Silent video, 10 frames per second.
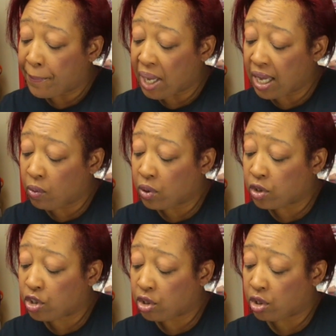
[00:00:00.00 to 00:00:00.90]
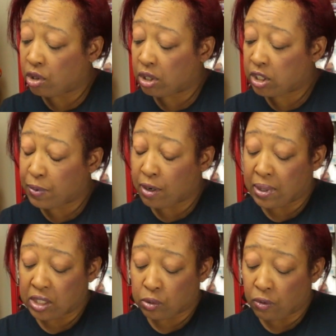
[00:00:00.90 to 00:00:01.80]
but we're sure your
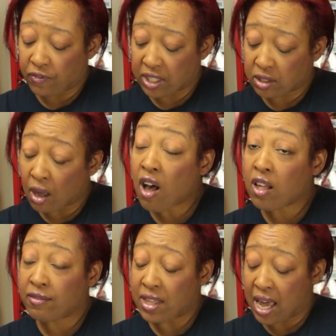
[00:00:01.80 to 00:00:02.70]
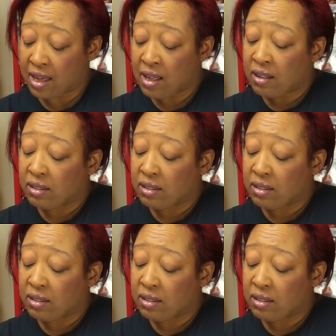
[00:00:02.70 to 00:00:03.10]
experiments will fix all of that.